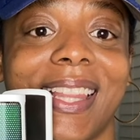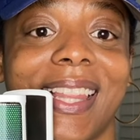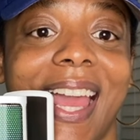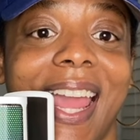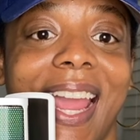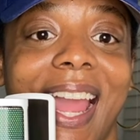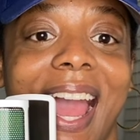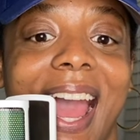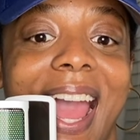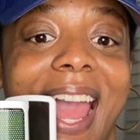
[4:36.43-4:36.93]

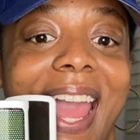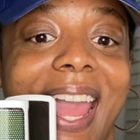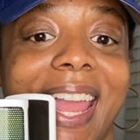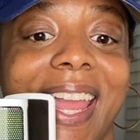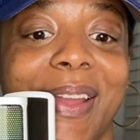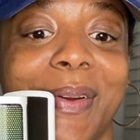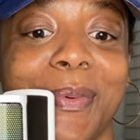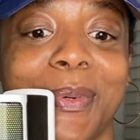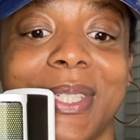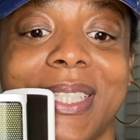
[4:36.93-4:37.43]
Like
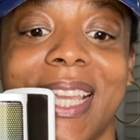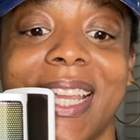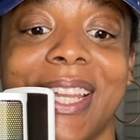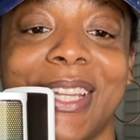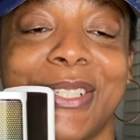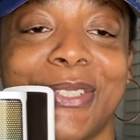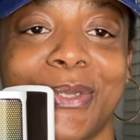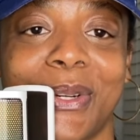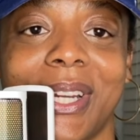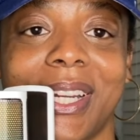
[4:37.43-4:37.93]
I was
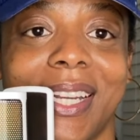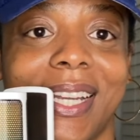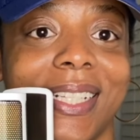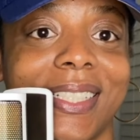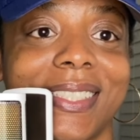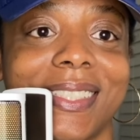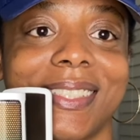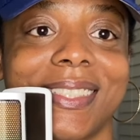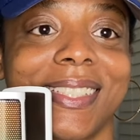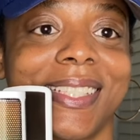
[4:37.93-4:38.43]
taking
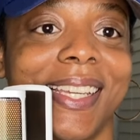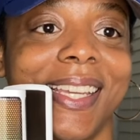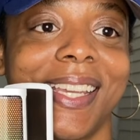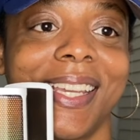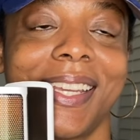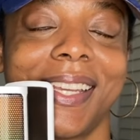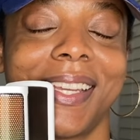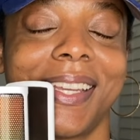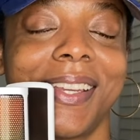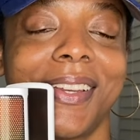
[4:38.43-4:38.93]
shortcuts
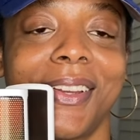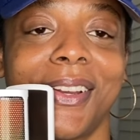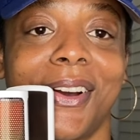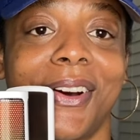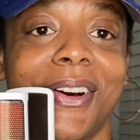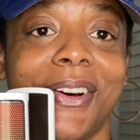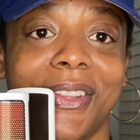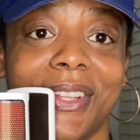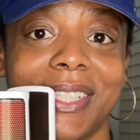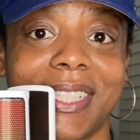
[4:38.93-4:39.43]

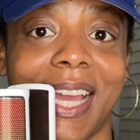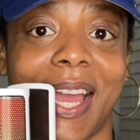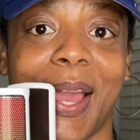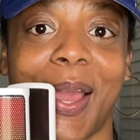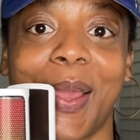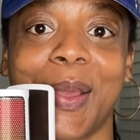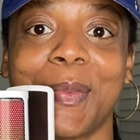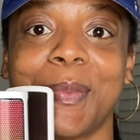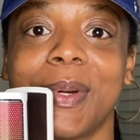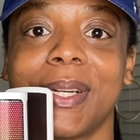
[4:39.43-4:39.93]
all the
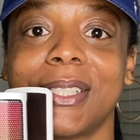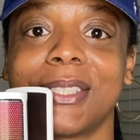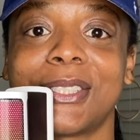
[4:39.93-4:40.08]
time.